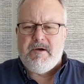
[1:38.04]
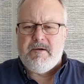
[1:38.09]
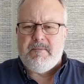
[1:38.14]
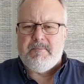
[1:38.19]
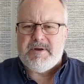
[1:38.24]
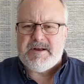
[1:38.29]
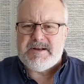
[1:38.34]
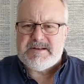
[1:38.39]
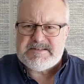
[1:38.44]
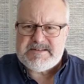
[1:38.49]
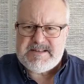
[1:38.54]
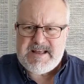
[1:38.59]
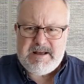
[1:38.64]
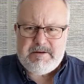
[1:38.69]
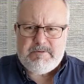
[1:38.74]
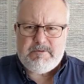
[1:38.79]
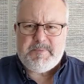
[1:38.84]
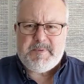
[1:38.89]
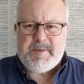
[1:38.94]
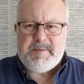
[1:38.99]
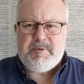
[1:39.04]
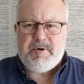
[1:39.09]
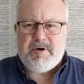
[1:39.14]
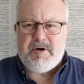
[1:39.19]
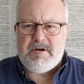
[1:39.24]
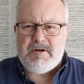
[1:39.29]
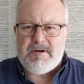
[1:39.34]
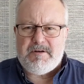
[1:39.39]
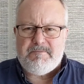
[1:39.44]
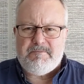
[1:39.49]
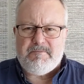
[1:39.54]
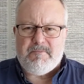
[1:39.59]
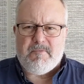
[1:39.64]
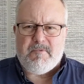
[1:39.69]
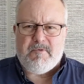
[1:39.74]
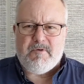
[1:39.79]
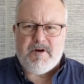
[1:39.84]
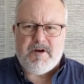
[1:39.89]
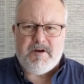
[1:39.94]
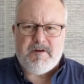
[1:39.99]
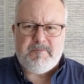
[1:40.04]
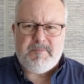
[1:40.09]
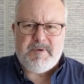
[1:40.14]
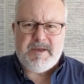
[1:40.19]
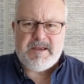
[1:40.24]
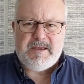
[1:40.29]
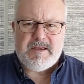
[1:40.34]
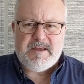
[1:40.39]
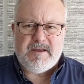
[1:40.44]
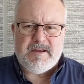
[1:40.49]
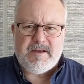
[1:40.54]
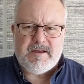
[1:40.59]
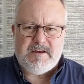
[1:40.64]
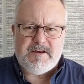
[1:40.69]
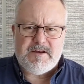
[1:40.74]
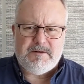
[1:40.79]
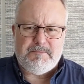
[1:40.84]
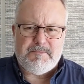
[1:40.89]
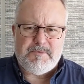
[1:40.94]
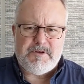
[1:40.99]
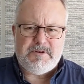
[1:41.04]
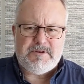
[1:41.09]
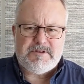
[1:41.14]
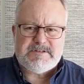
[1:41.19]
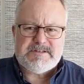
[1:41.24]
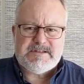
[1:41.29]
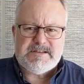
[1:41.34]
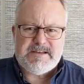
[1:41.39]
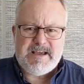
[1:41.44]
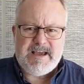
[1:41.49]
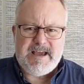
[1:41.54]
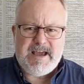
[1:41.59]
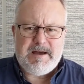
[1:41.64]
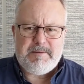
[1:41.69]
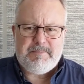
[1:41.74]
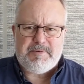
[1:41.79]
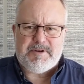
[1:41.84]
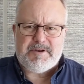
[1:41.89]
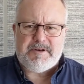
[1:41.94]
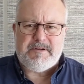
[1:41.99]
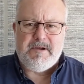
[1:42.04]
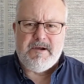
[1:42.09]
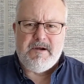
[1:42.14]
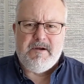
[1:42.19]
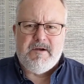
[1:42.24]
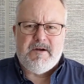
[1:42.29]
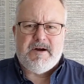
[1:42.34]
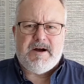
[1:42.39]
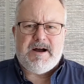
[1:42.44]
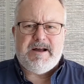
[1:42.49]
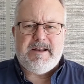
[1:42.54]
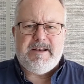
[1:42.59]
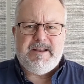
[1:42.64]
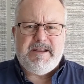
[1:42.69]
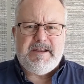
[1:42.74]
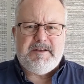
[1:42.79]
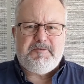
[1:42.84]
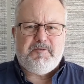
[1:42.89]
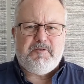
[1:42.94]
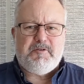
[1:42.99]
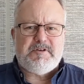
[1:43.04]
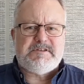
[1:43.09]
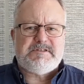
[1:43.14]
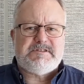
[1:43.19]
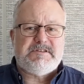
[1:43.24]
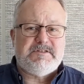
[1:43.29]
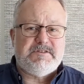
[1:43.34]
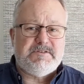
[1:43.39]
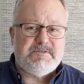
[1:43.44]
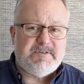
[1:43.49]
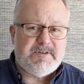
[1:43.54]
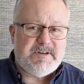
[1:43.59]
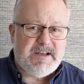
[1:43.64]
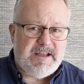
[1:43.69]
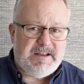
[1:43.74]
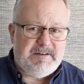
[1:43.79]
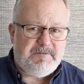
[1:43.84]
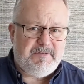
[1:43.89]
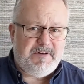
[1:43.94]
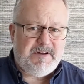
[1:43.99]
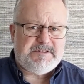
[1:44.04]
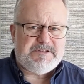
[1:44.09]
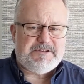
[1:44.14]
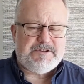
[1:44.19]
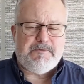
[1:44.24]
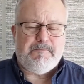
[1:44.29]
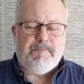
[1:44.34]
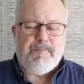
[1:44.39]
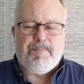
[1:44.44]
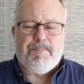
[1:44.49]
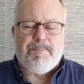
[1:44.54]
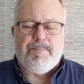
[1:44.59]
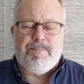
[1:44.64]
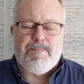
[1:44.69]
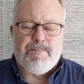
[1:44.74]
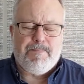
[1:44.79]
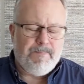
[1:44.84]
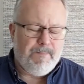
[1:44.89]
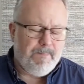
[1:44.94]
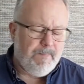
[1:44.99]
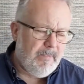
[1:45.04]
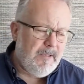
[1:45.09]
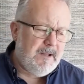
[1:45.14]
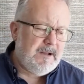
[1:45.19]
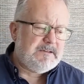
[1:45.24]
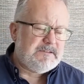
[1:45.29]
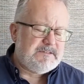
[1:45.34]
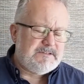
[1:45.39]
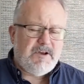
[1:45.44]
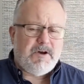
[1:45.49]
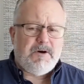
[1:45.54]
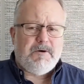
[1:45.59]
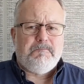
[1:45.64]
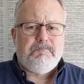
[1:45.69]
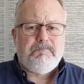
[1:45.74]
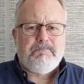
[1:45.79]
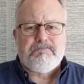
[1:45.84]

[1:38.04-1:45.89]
because that will be part of making community happen. I need first to invite you. So,